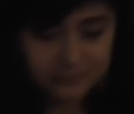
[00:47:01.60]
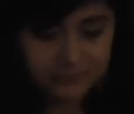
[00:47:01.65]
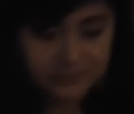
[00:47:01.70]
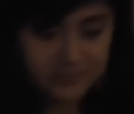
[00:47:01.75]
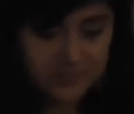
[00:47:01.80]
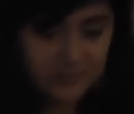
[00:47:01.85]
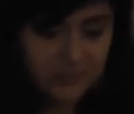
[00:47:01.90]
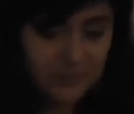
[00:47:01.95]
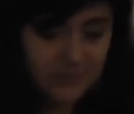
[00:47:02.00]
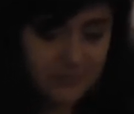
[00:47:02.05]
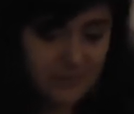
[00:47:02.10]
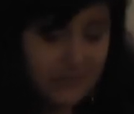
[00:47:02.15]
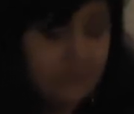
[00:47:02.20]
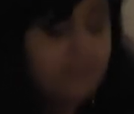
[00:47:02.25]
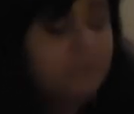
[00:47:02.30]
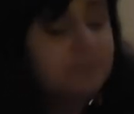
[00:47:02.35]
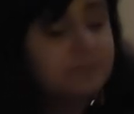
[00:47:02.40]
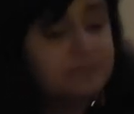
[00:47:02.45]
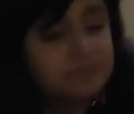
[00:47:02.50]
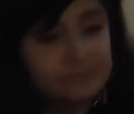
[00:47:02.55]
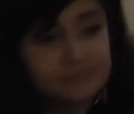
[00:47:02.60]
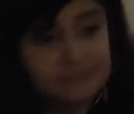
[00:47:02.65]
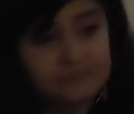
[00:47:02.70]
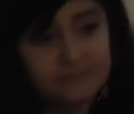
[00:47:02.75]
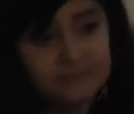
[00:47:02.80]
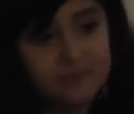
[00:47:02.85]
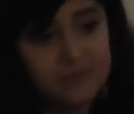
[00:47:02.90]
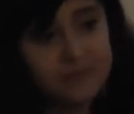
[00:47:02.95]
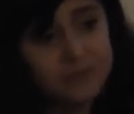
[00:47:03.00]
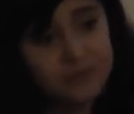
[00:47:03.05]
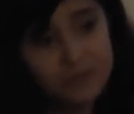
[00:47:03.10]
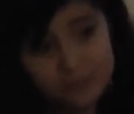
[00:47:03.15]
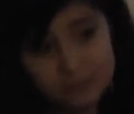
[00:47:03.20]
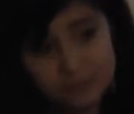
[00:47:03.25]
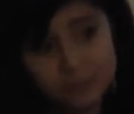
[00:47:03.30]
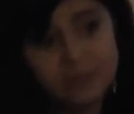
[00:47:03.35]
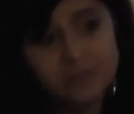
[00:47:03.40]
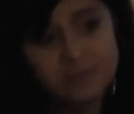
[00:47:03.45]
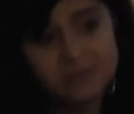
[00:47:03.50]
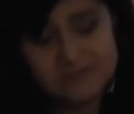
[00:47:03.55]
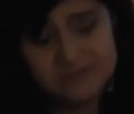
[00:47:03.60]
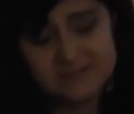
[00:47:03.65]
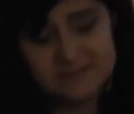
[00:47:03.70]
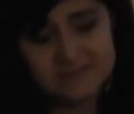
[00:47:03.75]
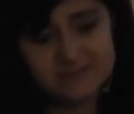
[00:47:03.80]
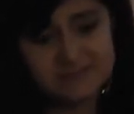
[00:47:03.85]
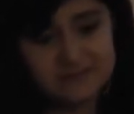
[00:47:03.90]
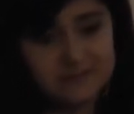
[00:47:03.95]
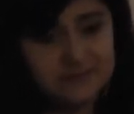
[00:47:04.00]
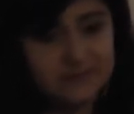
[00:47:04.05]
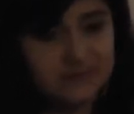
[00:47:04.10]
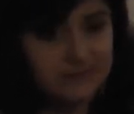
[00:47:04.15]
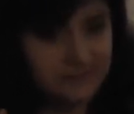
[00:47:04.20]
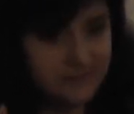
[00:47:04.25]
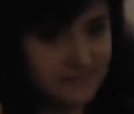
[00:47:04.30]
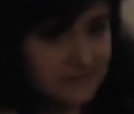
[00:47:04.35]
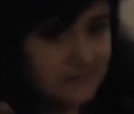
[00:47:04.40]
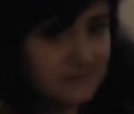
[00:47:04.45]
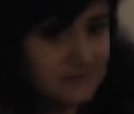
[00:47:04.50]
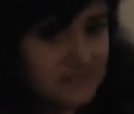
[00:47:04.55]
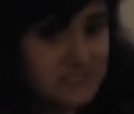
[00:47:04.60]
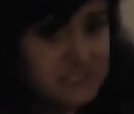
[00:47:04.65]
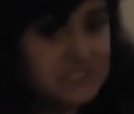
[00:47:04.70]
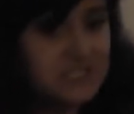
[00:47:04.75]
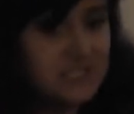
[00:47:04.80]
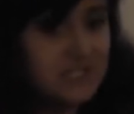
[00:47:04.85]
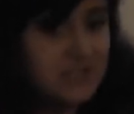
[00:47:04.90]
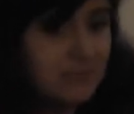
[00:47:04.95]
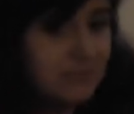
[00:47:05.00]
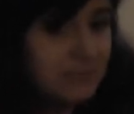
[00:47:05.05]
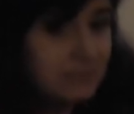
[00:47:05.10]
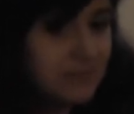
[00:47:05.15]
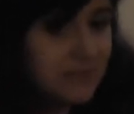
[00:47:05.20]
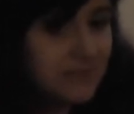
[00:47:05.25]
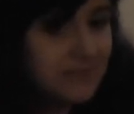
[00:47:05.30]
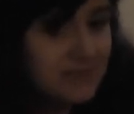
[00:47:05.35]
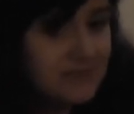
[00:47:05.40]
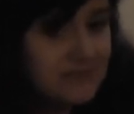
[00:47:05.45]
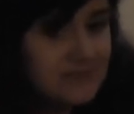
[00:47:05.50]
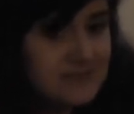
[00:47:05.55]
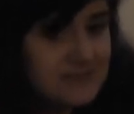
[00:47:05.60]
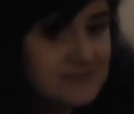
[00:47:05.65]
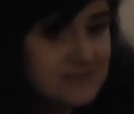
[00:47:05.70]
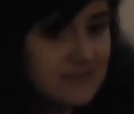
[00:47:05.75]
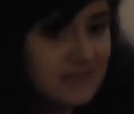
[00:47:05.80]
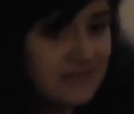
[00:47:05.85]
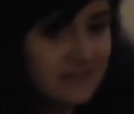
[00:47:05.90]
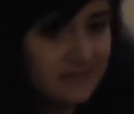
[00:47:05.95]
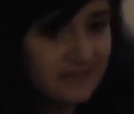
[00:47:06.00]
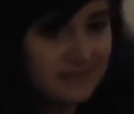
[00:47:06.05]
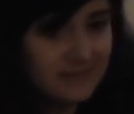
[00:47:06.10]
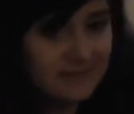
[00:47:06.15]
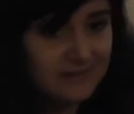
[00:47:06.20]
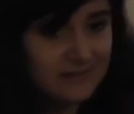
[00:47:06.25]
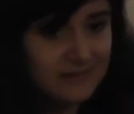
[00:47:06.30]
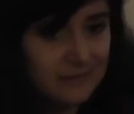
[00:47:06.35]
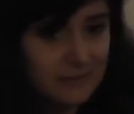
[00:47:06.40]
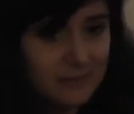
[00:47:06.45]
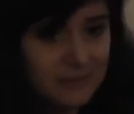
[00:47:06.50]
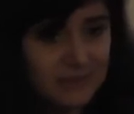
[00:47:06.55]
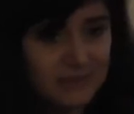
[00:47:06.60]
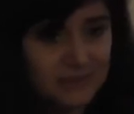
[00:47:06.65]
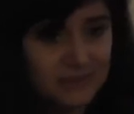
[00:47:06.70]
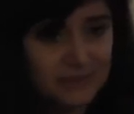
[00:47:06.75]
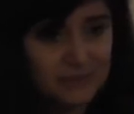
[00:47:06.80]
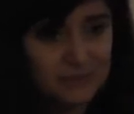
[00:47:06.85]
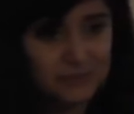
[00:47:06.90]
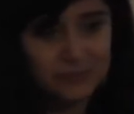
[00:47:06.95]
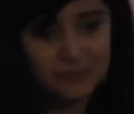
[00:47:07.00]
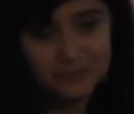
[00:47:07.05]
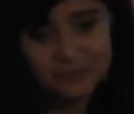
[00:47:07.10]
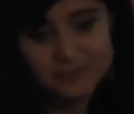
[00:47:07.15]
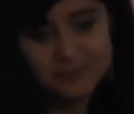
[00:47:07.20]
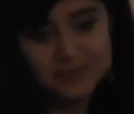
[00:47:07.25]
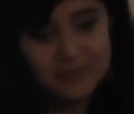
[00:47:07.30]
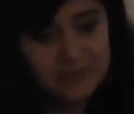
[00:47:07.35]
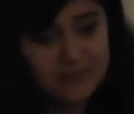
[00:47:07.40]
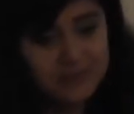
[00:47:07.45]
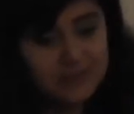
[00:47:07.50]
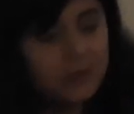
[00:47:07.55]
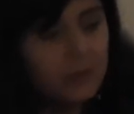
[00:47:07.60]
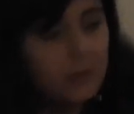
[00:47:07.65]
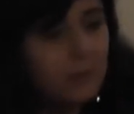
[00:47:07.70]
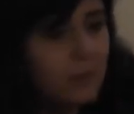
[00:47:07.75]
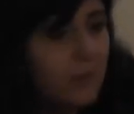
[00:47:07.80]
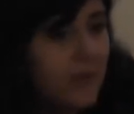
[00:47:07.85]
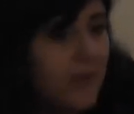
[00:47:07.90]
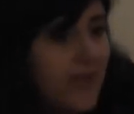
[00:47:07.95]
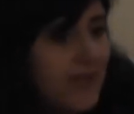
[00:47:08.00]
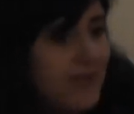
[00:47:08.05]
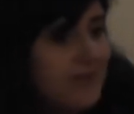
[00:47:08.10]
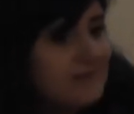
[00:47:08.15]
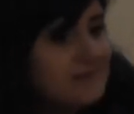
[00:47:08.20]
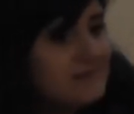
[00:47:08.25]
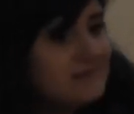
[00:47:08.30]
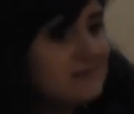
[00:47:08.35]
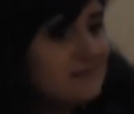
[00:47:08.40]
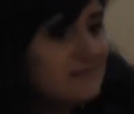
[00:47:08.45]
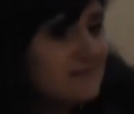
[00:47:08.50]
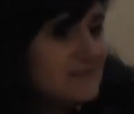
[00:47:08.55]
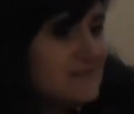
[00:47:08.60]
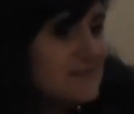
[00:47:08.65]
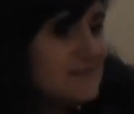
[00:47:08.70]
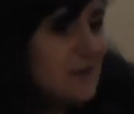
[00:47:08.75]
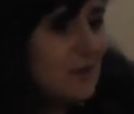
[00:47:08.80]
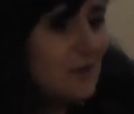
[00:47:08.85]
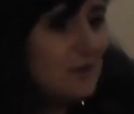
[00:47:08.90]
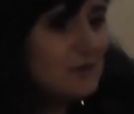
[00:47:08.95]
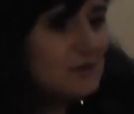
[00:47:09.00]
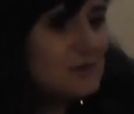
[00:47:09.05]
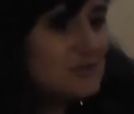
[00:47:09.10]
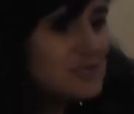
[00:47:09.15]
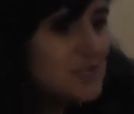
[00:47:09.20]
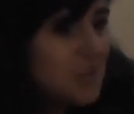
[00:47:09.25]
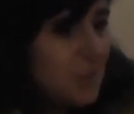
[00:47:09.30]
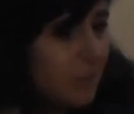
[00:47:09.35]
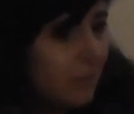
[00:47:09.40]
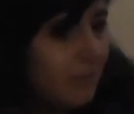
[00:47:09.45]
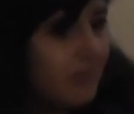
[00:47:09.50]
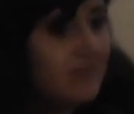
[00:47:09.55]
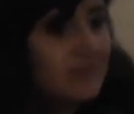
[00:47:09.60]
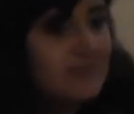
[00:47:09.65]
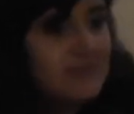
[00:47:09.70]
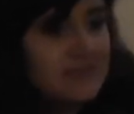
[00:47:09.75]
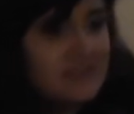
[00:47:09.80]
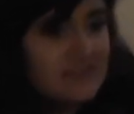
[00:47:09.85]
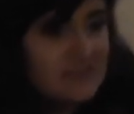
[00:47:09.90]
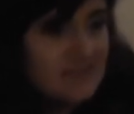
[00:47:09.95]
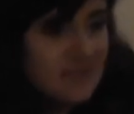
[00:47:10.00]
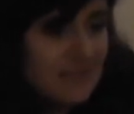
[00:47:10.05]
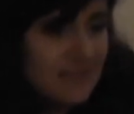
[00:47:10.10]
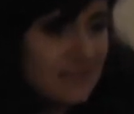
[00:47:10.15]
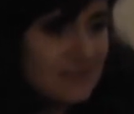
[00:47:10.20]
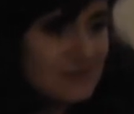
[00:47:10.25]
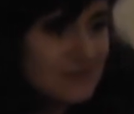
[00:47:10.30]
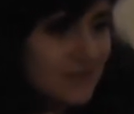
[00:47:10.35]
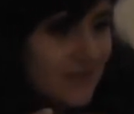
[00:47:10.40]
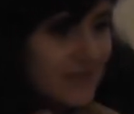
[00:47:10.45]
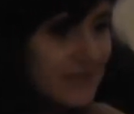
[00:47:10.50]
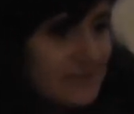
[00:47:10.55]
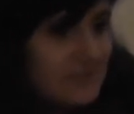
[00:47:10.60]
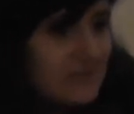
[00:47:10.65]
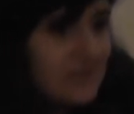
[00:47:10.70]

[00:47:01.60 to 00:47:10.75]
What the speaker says: people who opposed the regime, because there were no way so to show it and to get